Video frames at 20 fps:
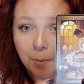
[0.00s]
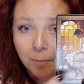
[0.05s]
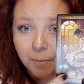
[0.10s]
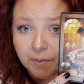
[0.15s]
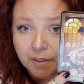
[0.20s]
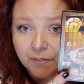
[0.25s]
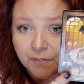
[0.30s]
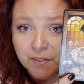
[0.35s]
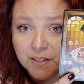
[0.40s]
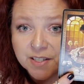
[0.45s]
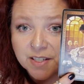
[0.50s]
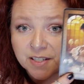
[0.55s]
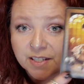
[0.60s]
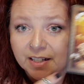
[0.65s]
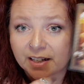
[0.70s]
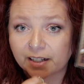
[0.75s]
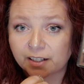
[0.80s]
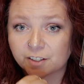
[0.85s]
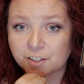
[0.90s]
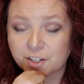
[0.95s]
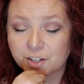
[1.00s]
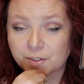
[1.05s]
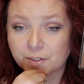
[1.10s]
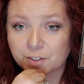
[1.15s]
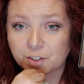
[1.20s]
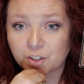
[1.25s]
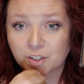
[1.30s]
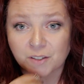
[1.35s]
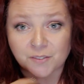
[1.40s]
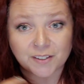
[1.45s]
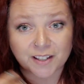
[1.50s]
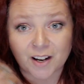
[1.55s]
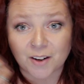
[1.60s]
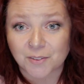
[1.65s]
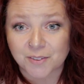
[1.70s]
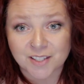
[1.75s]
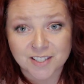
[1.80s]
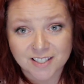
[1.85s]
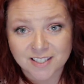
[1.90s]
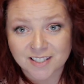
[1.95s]
if this is the energy that you're giving out,
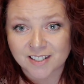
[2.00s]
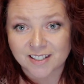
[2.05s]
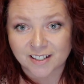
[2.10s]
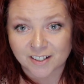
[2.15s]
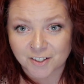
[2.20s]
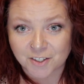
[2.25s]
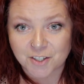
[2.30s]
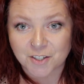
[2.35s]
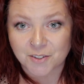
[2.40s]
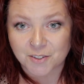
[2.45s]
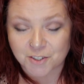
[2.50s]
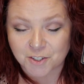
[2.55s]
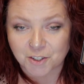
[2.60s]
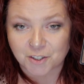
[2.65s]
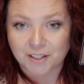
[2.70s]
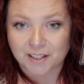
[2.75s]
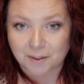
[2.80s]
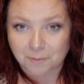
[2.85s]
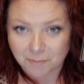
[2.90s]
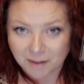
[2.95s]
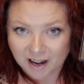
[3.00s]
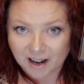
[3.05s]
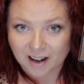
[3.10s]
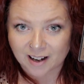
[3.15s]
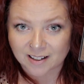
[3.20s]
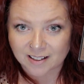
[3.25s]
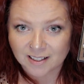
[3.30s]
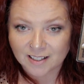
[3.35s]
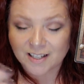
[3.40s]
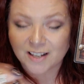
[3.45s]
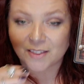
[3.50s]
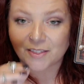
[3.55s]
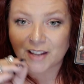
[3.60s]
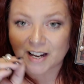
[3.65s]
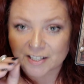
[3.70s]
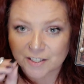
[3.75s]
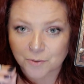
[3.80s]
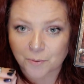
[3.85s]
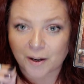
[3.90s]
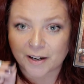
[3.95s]
this is the energy that you're getting back.
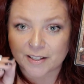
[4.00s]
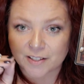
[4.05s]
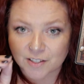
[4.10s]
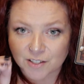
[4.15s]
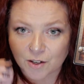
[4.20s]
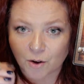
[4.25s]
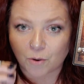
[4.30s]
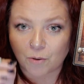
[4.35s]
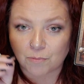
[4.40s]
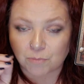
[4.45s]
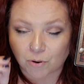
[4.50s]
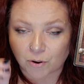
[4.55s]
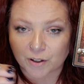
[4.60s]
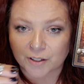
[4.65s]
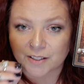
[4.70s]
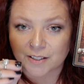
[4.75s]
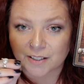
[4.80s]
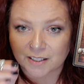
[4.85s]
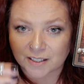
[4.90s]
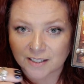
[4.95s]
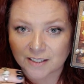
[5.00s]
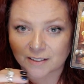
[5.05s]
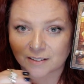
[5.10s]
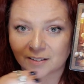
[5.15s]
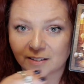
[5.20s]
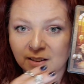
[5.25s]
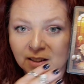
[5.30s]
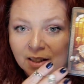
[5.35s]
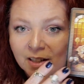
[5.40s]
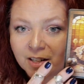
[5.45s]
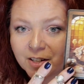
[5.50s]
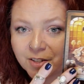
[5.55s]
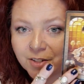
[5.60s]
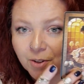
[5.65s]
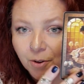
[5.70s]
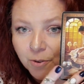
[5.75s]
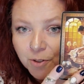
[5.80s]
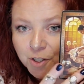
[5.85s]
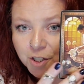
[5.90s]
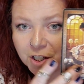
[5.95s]
That's why it's so important to heal.
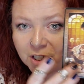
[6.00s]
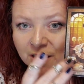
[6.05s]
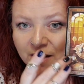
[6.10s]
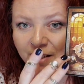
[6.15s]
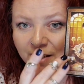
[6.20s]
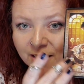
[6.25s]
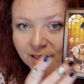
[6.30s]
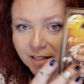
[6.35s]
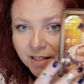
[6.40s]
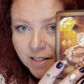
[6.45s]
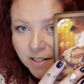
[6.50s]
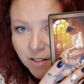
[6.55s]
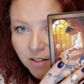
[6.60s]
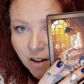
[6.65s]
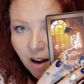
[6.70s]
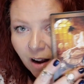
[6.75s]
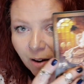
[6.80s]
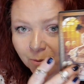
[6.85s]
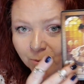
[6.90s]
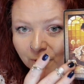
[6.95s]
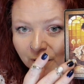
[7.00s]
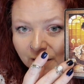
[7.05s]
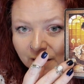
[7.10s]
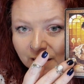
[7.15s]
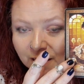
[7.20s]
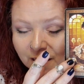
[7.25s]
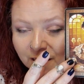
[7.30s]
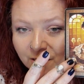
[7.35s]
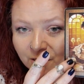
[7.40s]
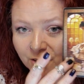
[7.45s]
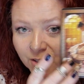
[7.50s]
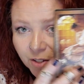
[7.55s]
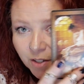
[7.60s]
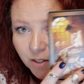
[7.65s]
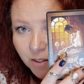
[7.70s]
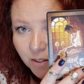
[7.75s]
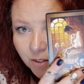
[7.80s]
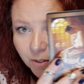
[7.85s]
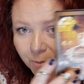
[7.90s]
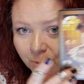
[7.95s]
So she is not really
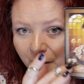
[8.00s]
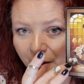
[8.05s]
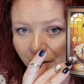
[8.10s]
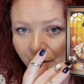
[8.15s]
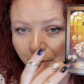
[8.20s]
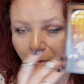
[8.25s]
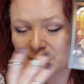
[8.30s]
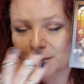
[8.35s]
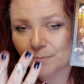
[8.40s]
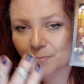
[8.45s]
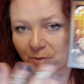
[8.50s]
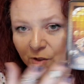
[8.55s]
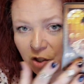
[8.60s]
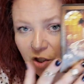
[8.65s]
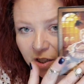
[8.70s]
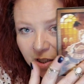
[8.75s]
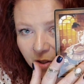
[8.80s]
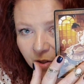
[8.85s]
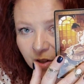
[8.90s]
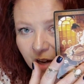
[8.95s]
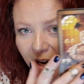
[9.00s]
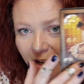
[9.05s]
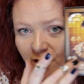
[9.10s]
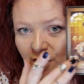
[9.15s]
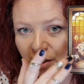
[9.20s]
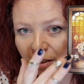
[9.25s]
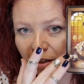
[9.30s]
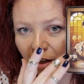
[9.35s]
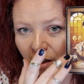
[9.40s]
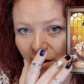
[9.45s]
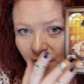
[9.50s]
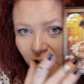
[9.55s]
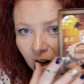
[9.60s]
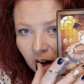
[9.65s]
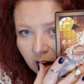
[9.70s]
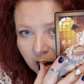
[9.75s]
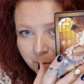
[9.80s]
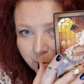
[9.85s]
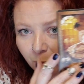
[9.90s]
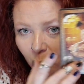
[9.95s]
concerned with, well, she's actually got her
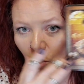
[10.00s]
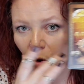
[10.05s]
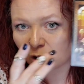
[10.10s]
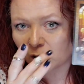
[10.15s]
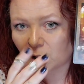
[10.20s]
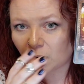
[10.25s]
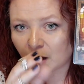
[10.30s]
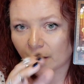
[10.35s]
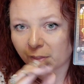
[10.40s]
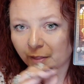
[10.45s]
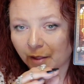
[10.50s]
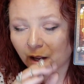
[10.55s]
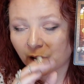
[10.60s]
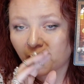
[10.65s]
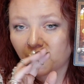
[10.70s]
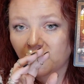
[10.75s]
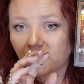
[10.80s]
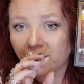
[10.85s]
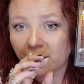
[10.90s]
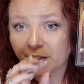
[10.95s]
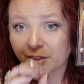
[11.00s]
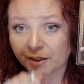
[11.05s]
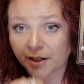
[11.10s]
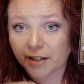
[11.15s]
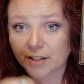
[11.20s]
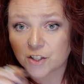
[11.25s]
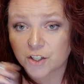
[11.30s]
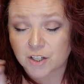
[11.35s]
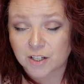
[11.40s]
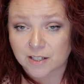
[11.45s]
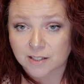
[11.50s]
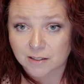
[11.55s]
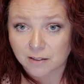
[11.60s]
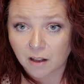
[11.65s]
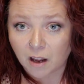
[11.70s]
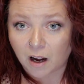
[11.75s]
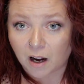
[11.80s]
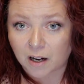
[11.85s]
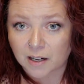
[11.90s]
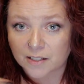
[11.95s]
eye more on the things she has
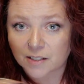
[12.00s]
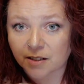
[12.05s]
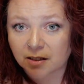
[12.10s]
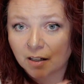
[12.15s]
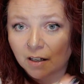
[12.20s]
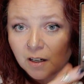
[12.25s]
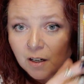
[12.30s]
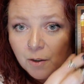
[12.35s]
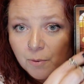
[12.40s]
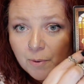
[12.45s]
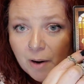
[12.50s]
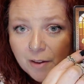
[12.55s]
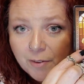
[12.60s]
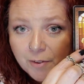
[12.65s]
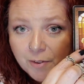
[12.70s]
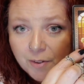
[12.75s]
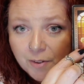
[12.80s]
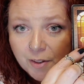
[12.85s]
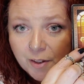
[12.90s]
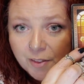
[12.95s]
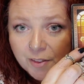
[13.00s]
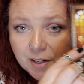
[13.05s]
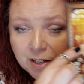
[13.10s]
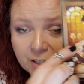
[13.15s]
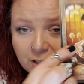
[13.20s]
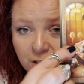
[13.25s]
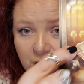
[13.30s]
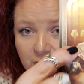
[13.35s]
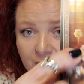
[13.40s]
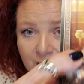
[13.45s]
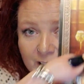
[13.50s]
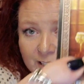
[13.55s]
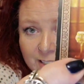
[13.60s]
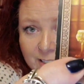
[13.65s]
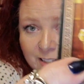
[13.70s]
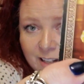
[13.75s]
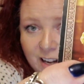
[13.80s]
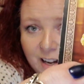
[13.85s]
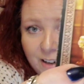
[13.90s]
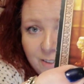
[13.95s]
lost rather than the things she has
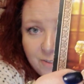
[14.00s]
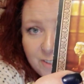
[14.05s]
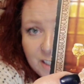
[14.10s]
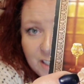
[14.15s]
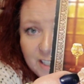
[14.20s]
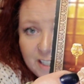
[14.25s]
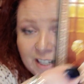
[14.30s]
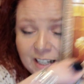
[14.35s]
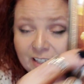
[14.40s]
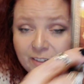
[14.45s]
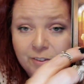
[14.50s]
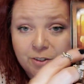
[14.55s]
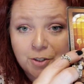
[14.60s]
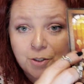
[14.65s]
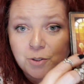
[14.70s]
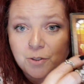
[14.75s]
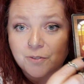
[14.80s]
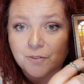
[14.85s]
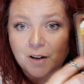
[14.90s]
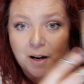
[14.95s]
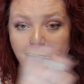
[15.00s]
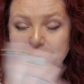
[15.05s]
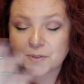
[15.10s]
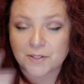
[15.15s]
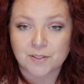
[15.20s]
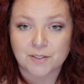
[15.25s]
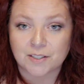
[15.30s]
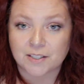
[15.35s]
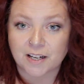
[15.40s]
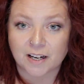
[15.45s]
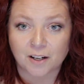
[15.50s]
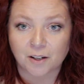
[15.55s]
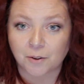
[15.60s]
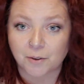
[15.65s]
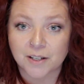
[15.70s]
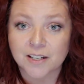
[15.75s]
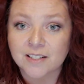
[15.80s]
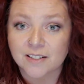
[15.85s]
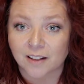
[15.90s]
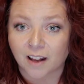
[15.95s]
left. And the 2 of Cups in the tarot
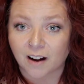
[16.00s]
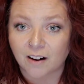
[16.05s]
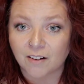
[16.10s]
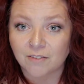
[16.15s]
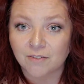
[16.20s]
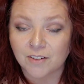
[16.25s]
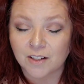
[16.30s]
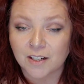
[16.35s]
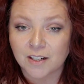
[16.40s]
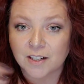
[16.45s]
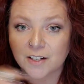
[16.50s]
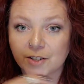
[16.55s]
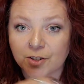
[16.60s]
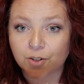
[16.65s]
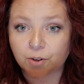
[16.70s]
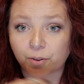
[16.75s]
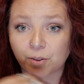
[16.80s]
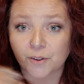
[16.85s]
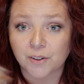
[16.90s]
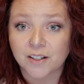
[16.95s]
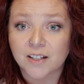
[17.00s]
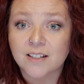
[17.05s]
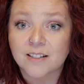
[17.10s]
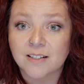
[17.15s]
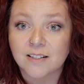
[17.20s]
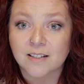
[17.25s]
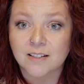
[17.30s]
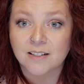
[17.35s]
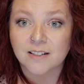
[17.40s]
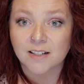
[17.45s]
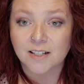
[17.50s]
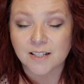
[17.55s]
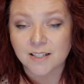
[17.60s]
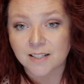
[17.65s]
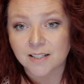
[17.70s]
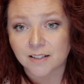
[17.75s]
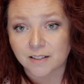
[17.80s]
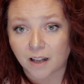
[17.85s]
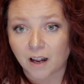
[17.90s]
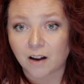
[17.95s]
is love. So there is
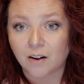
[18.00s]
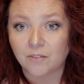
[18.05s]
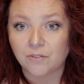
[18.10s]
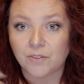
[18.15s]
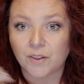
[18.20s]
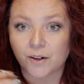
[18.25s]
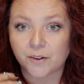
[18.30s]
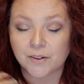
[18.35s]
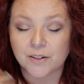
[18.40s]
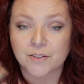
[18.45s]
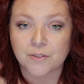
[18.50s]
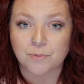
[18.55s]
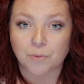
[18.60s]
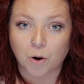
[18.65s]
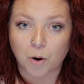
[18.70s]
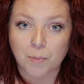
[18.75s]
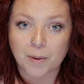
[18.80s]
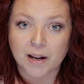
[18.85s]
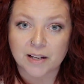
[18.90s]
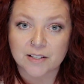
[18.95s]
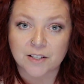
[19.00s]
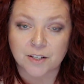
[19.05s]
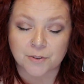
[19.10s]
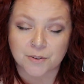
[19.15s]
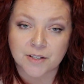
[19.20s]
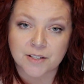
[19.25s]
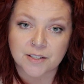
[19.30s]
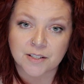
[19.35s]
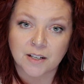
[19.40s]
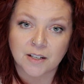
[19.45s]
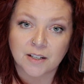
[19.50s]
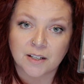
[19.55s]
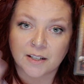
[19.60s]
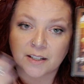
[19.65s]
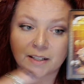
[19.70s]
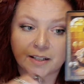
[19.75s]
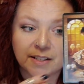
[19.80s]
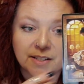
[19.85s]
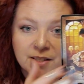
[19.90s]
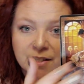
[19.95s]
love, there is romance, there is
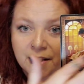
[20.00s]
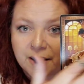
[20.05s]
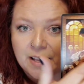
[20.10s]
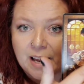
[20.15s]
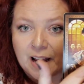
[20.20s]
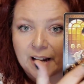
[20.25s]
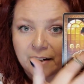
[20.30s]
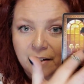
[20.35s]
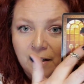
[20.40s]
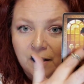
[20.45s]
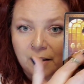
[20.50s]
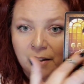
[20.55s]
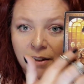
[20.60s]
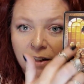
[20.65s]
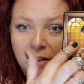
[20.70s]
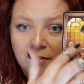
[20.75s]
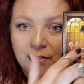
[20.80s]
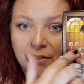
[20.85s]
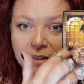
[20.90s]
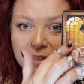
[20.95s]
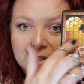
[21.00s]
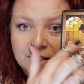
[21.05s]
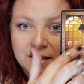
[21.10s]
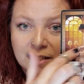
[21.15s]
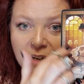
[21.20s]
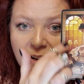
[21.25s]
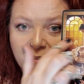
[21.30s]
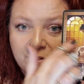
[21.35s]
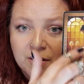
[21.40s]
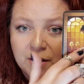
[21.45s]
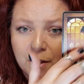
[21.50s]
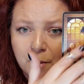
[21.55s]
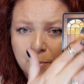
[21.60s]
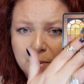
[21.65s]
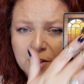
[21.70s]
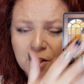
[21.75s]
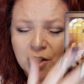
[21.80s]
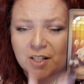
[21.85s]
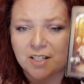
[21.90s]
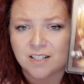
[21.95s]
that lovely stuff here, but
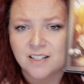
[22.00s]
she's